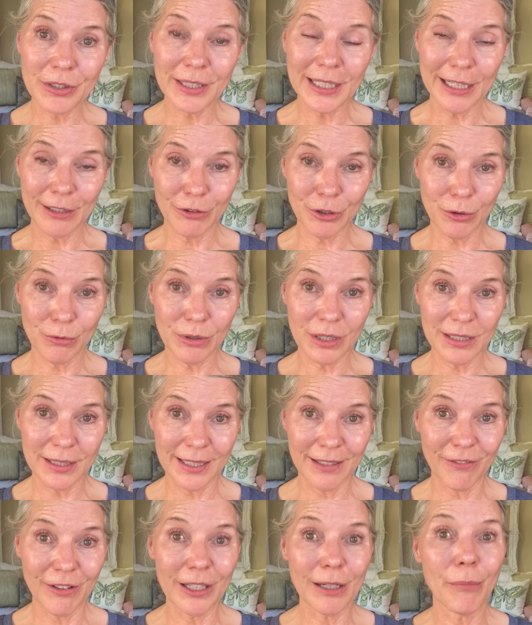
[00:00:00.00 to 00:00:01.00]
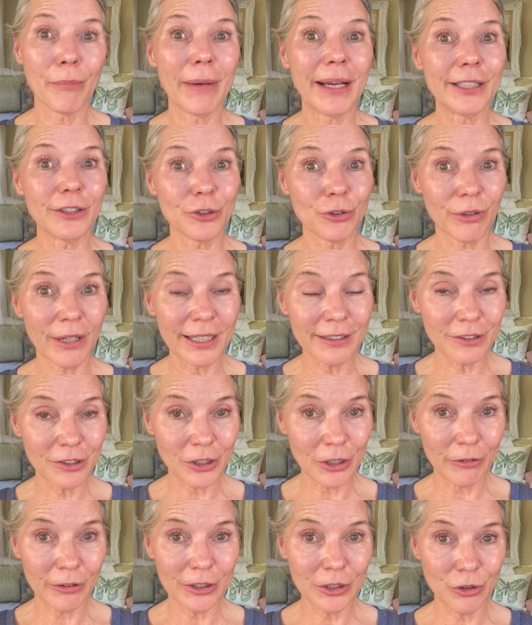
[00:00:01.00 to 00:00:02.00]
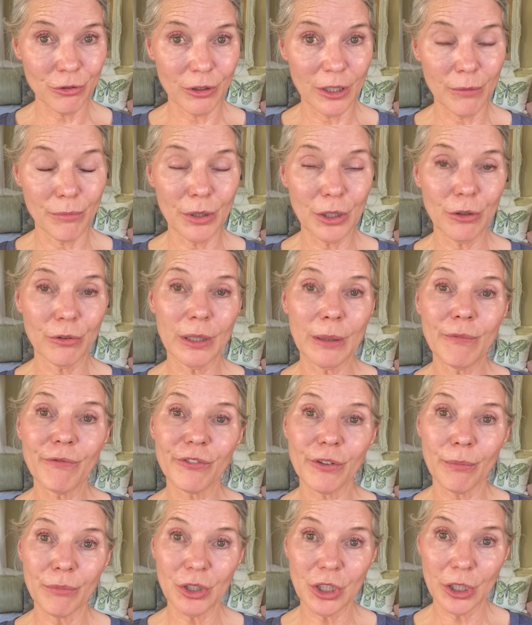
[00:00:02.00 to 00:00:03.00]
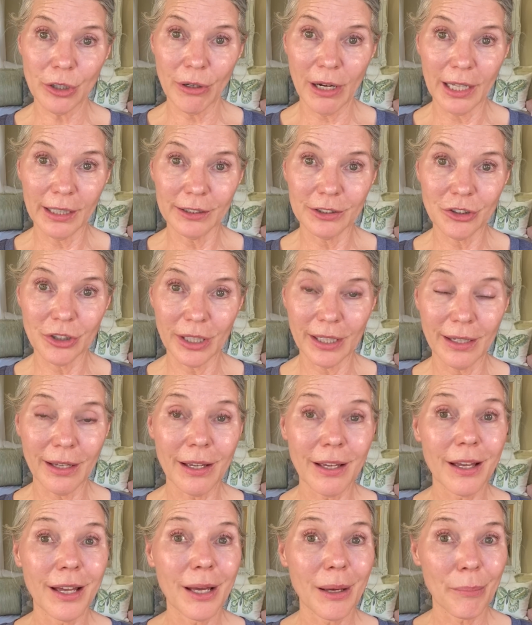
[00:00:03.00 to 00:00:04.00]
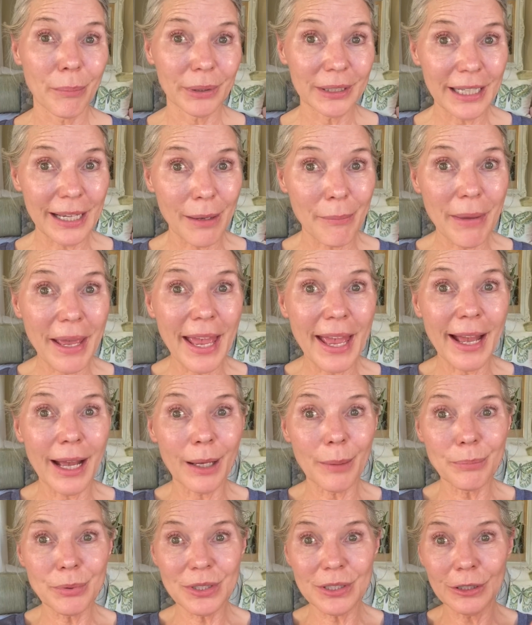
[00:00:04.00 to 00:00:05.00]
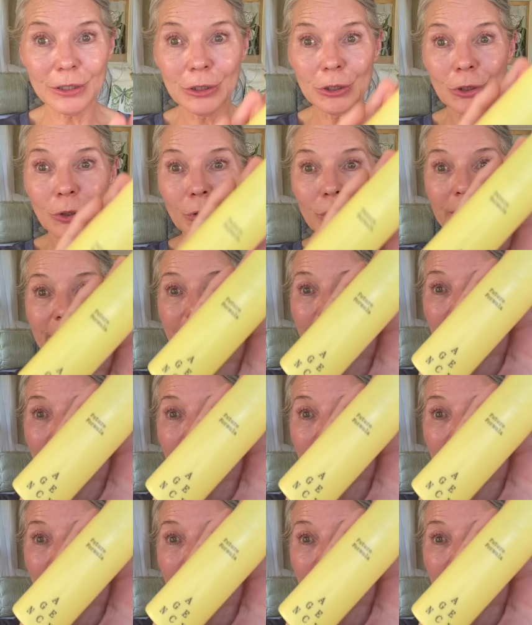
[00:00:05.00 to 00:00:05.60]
that I was receiving my Tretinoin treatment cream from Curology, but I am absolutely